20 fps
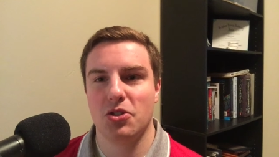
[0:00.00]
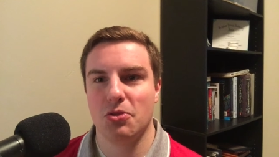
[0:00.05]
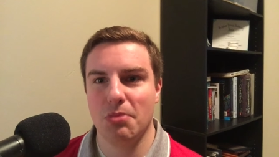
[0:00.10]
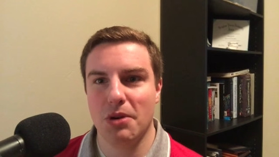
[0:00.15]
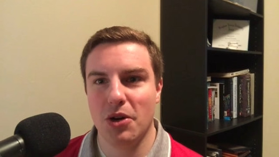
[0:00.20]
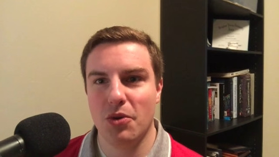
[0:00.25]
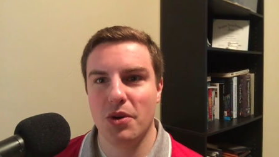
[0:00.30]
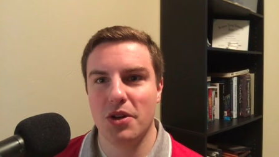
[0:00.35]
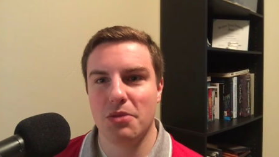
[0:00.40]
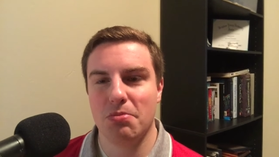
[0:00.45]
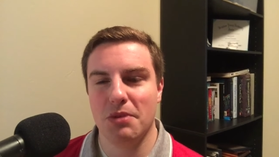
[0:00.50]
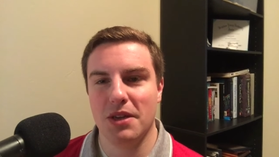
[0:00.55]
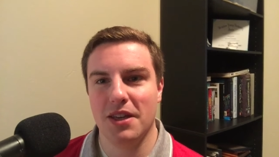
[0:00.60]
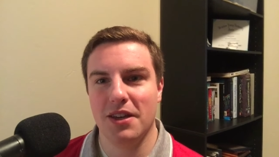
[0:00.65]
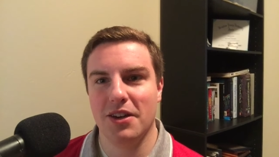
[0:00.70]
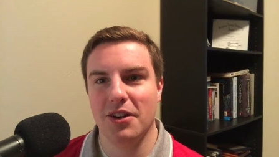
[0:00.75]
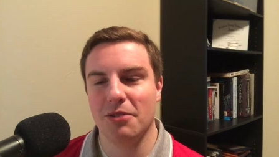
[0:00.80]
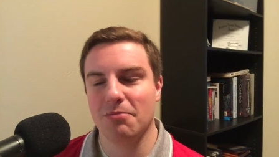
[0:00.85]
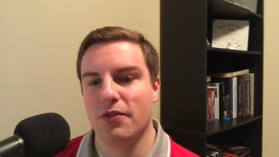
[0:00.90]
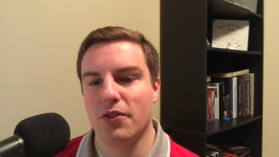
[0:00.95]
So, bear with me
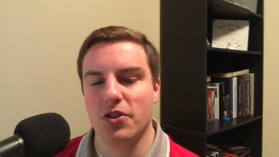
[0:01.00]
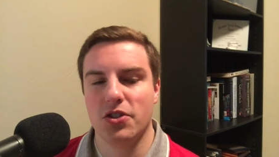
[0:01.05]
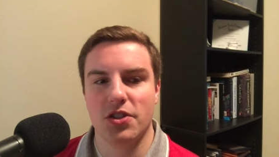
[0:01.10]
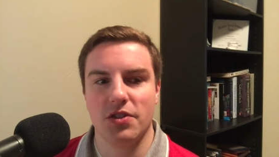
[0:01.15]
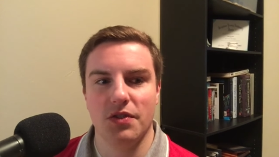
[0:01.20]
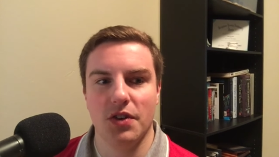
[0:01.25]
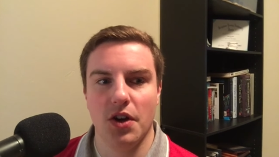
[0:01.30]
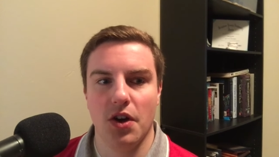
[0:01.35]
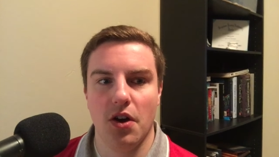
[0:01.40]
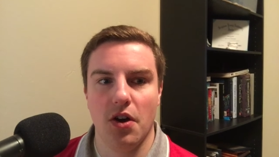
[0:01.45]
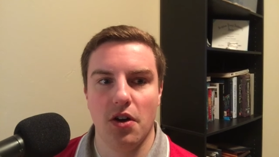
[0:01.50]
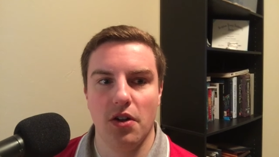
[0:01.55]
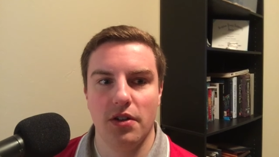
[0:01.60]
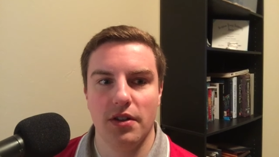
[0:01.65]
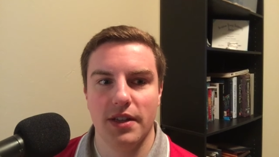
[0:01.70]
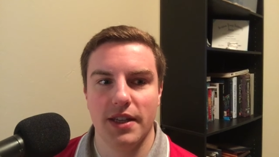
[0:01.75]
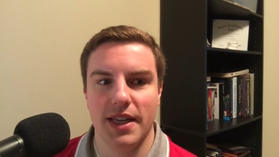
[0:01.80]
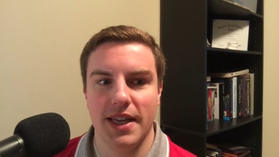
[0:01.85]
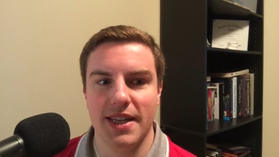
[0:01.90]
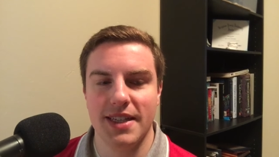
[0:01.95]
here. First of
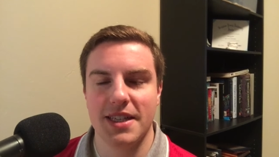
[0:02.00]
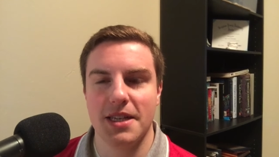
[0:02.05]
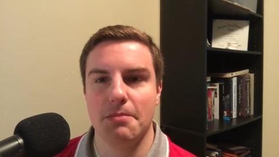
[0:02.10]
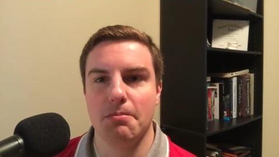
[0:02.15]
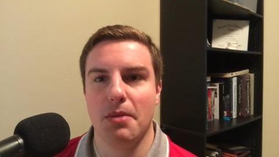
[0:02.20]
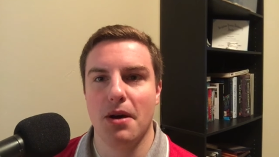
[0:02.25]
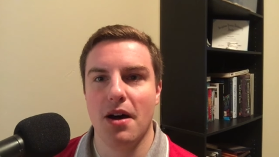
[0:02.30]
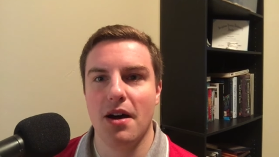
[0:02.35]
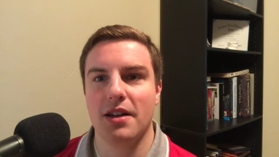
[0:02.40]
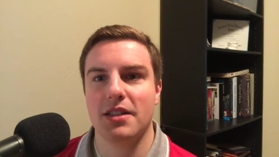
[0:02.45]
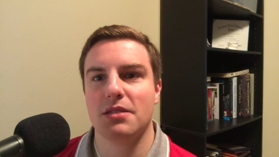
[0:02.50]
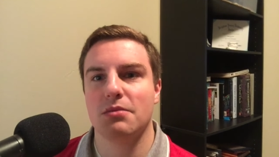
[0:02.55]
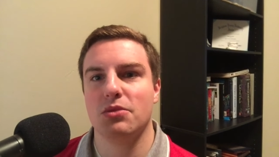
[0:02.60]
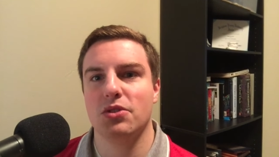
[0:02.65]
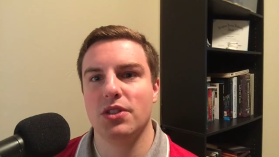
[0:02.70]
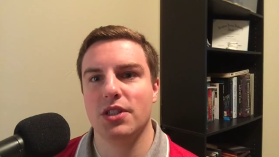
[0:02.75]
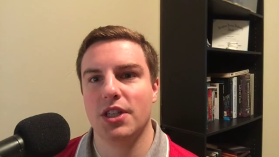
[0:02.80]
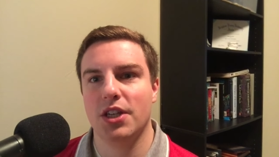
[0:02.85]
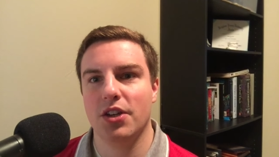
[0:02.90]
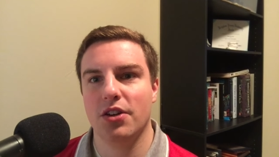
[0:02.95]
all, is it
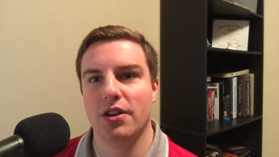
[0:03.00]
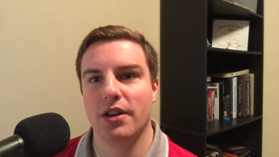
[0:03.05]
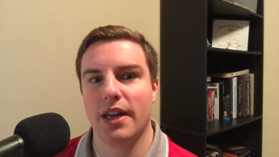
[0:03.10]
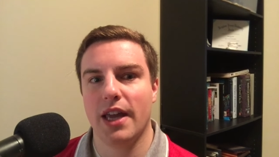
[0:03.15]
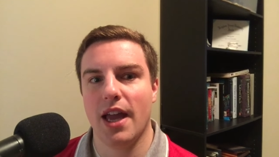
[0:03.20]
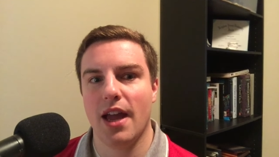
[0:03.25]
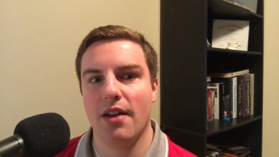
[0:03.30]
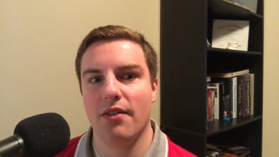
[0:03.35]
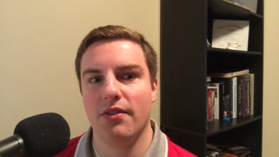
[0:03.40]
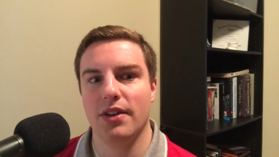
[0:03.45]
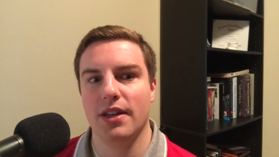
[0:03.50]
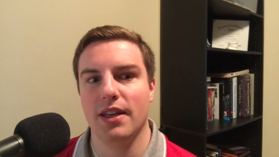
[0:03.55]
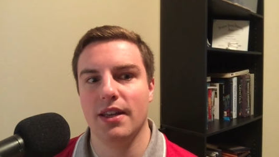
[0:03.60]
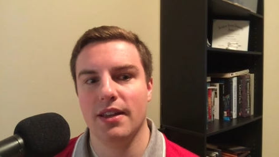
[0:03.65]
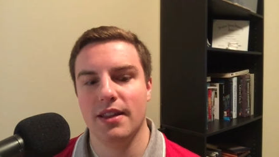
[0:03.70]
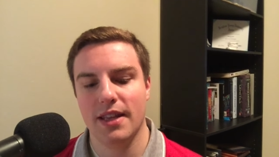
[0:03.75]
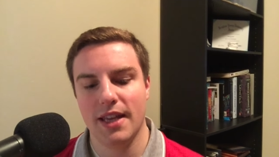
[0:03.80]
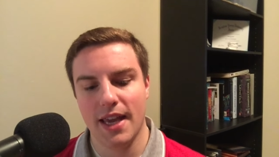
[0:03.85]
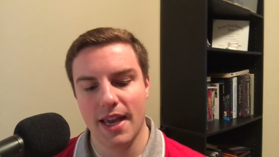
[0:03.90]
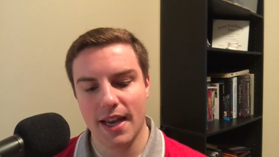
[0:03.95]
possible to cure a cavity?
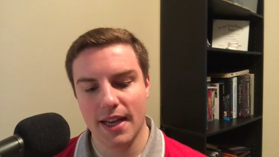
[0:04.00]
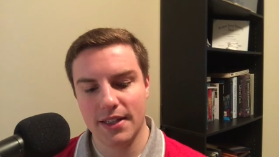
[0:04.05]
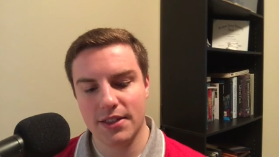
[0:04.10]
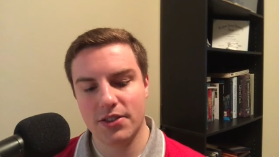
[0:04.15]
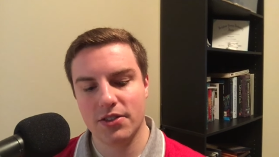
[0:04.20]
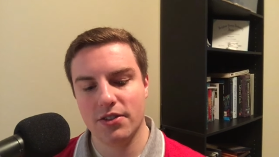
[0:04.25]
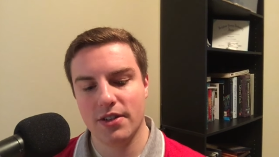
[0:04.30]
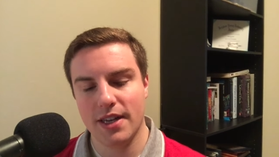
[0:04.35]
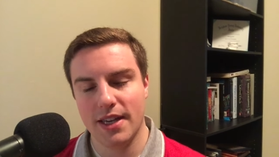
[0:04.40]
The answer